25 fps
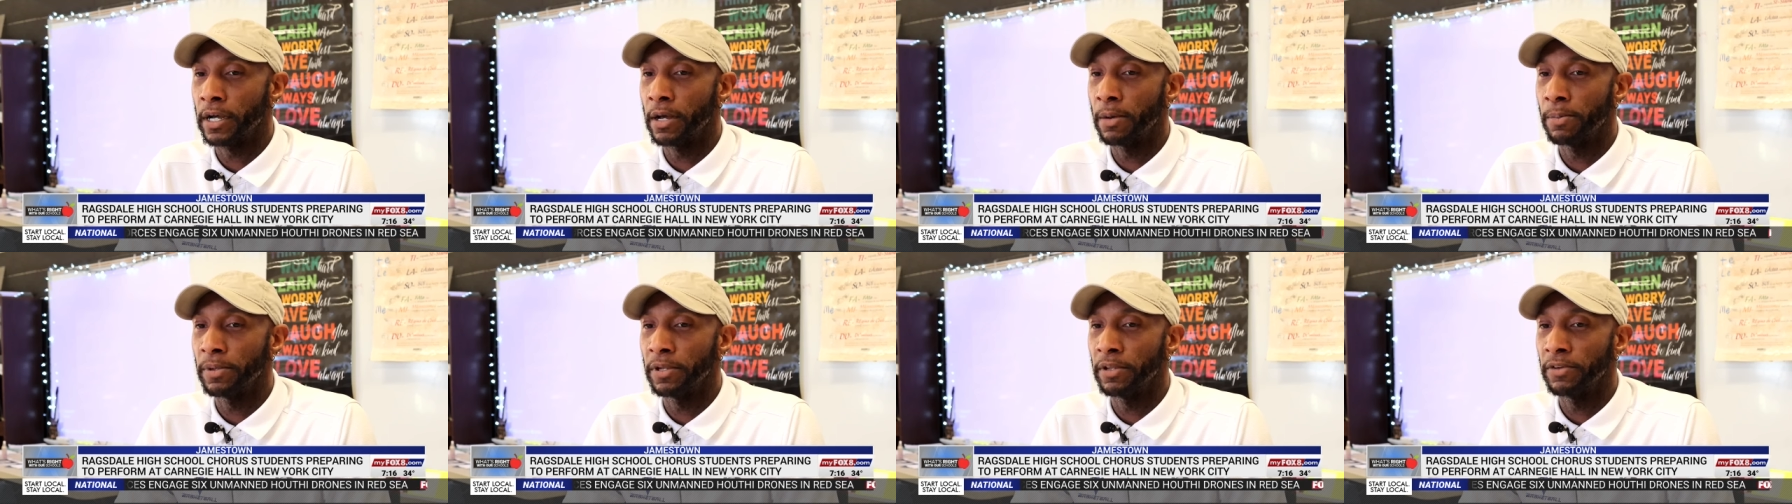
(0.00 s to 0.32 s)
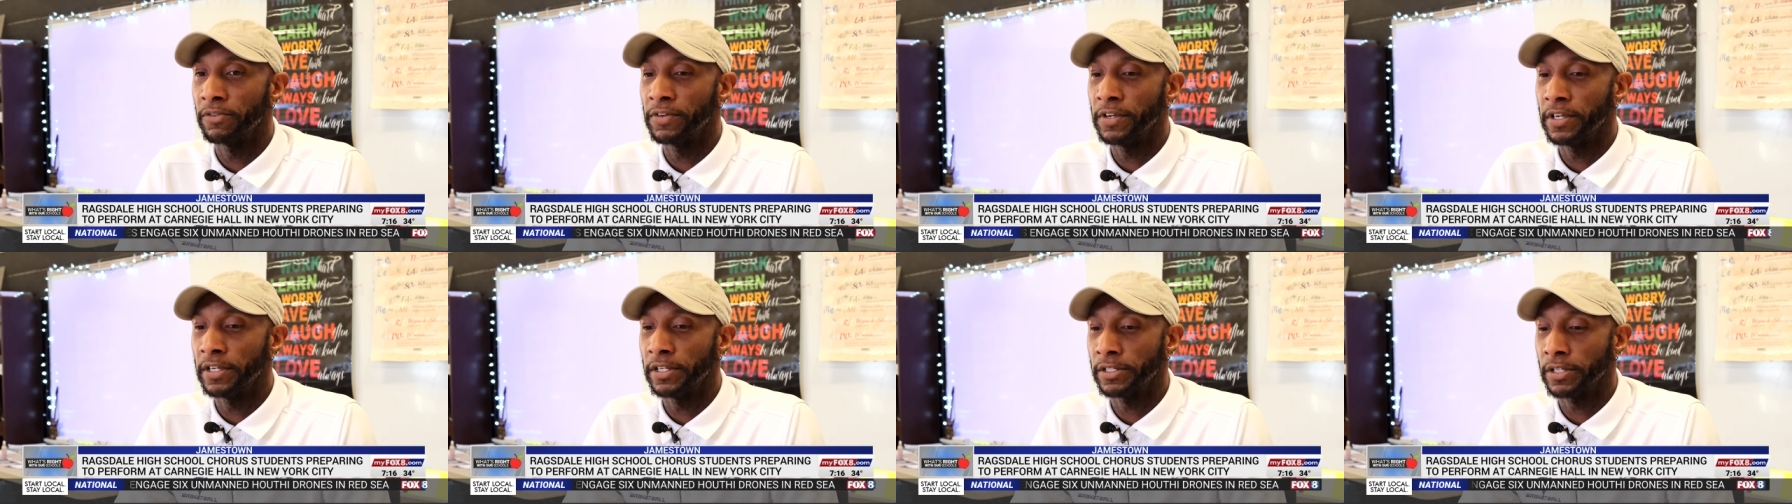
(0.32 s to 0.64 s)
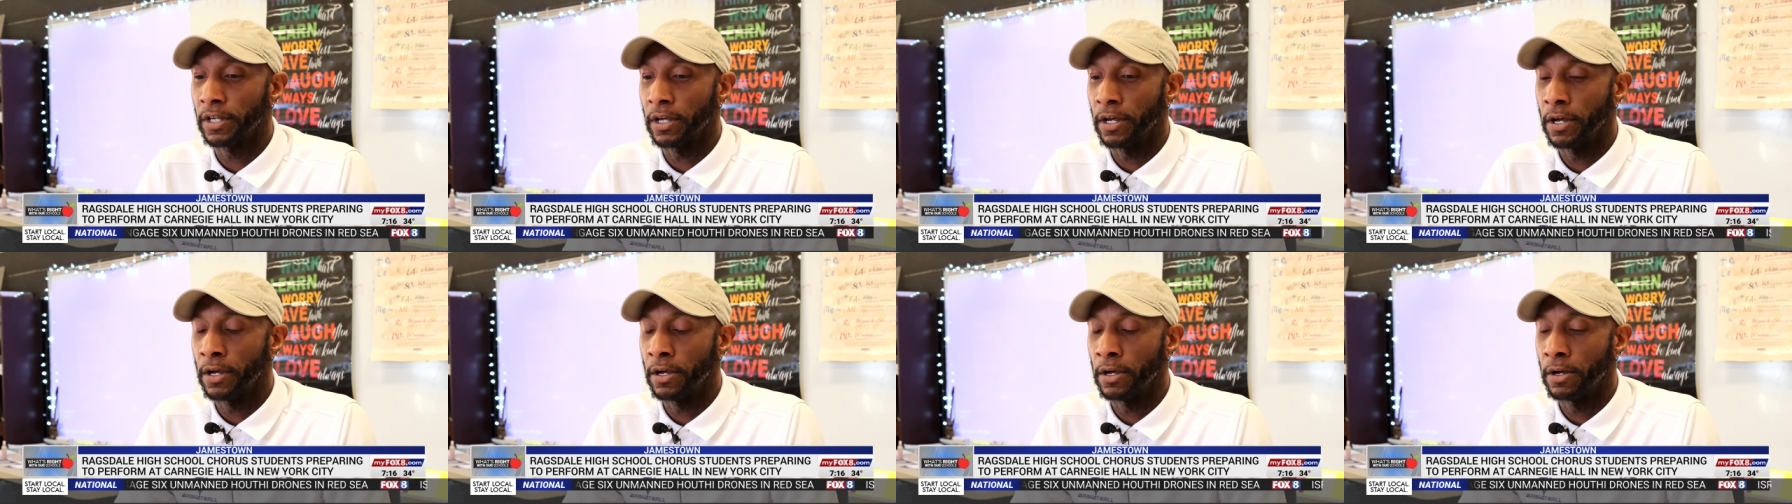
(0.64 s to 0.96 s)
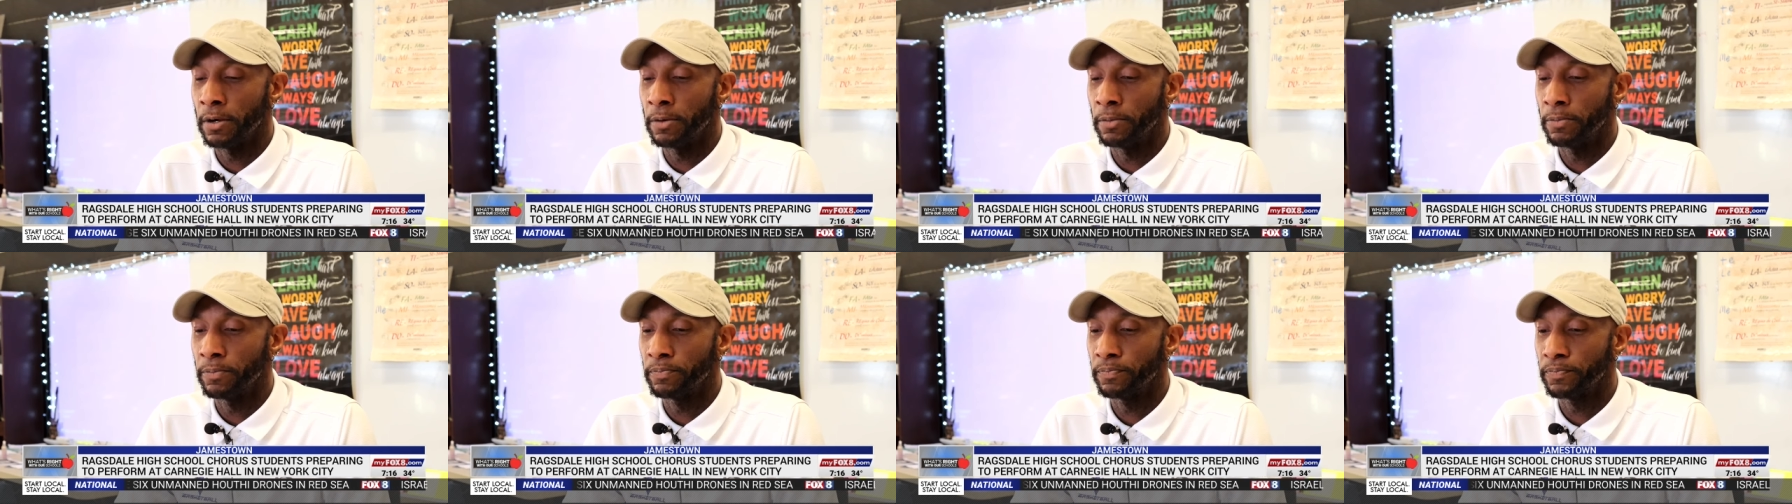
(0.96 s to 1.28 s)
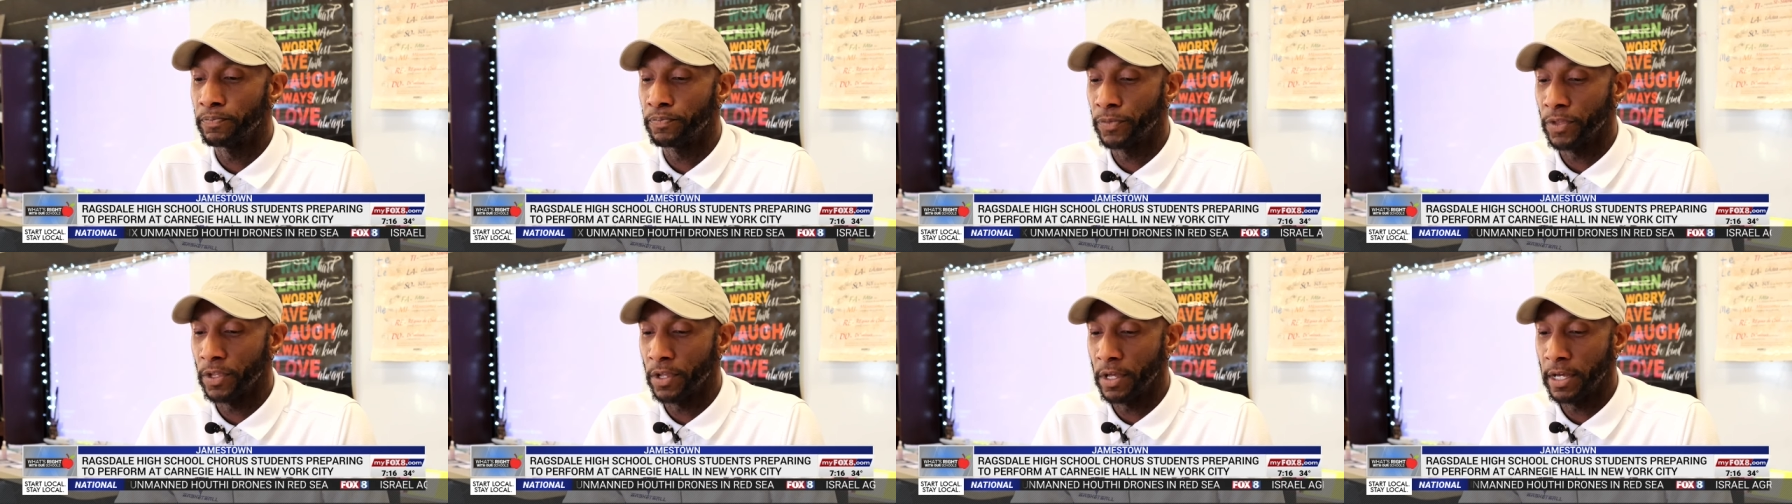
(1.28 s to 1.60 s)
a couple of his. Um,
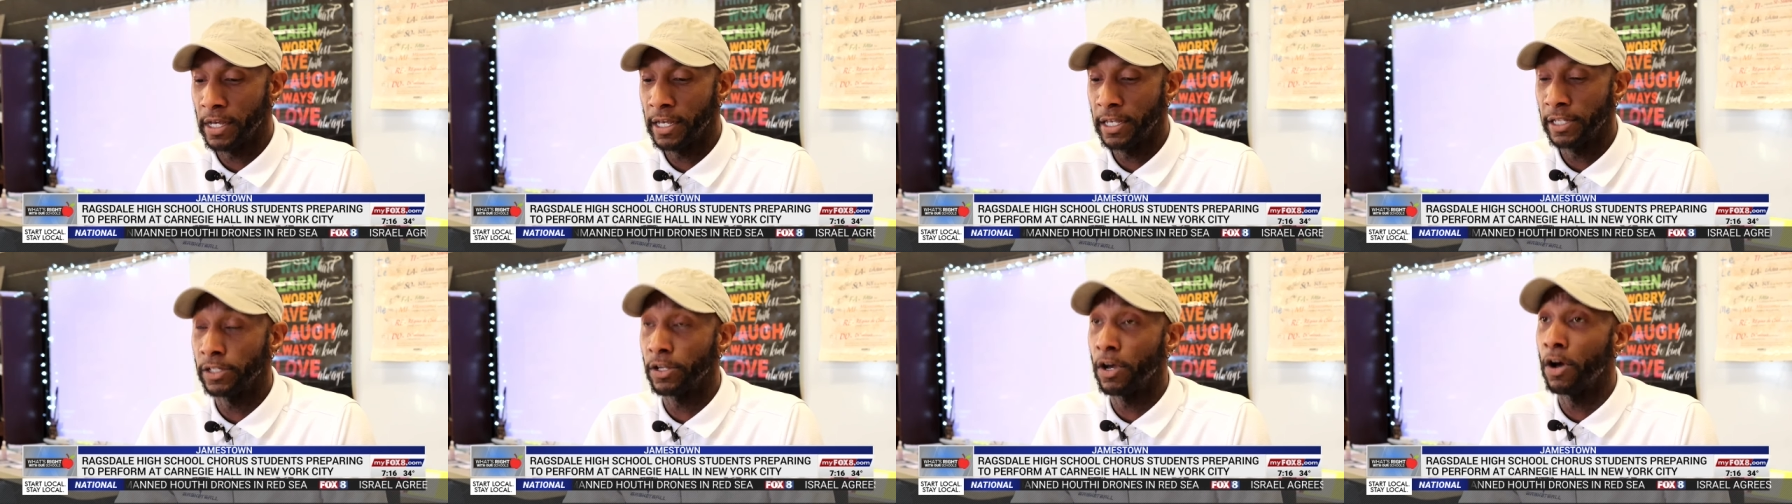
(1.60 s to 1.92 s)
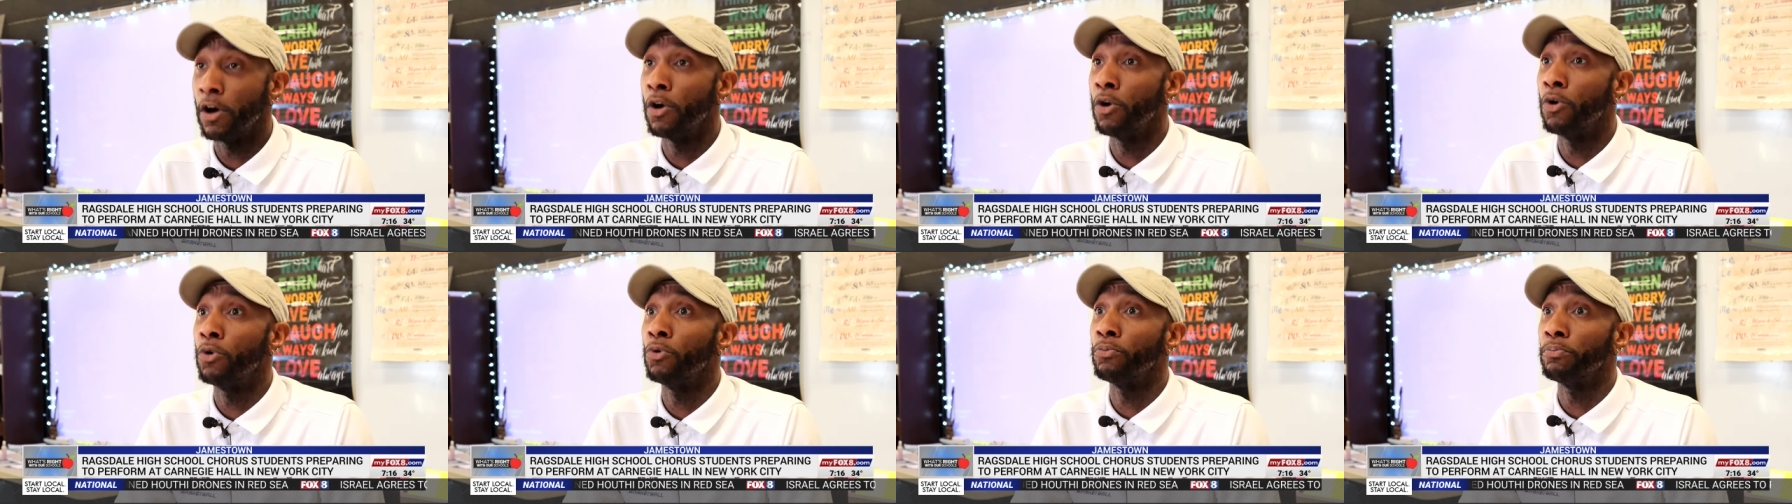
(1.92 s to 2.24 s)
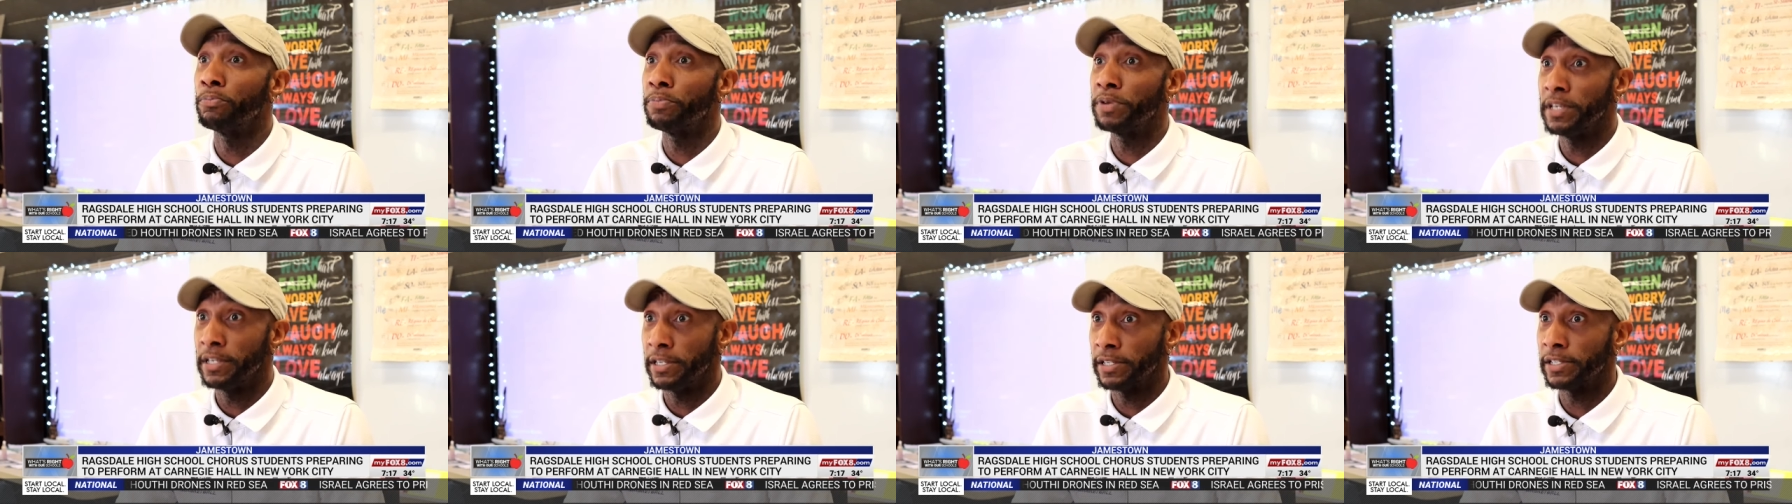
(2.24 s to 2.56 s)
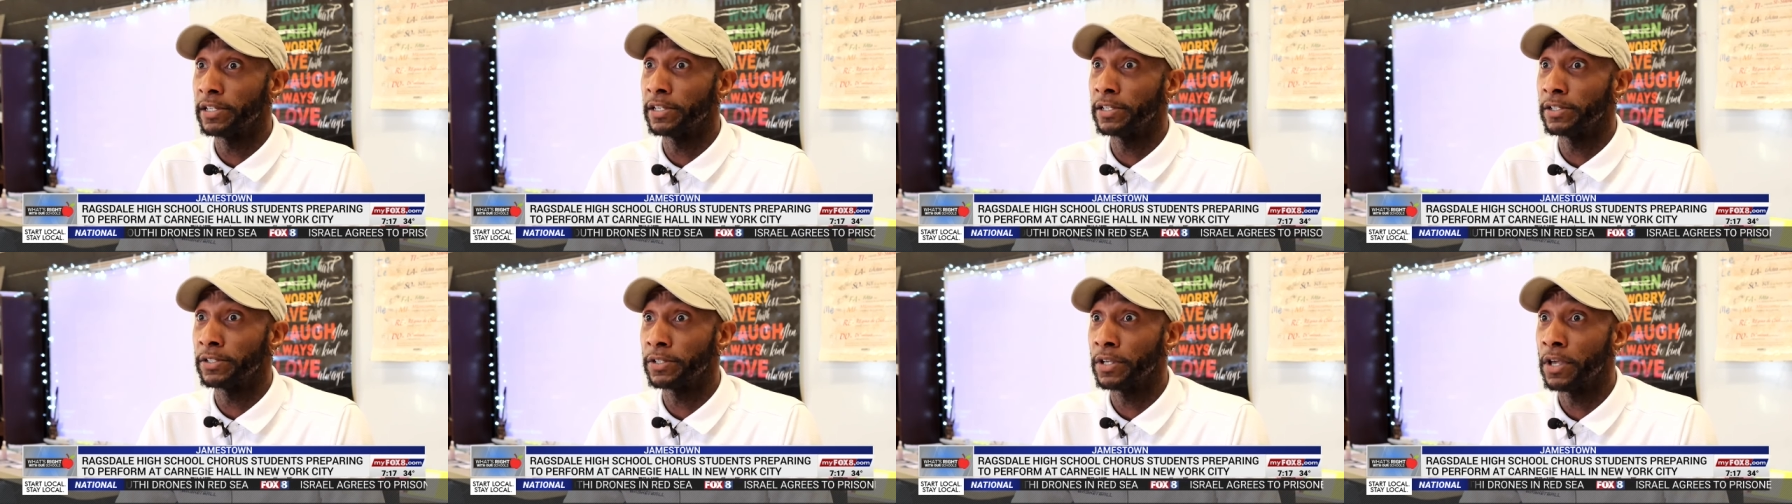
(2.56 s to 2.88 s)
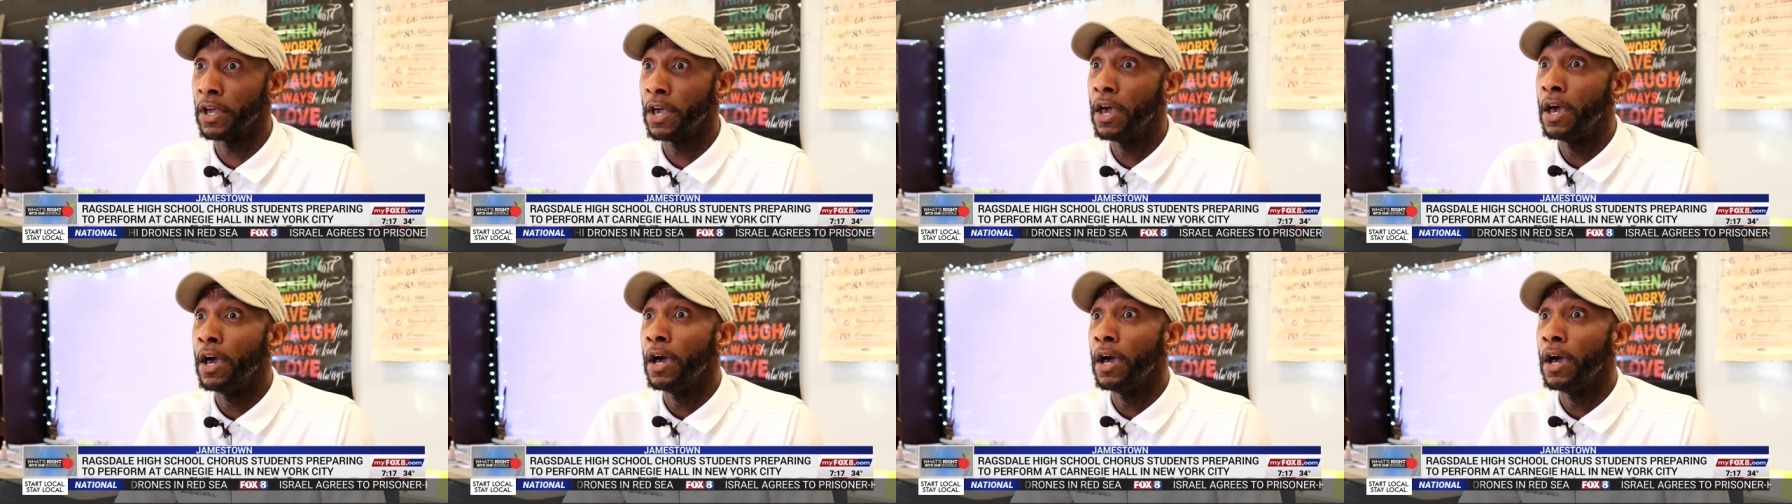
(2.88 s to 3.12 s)
his own pieces.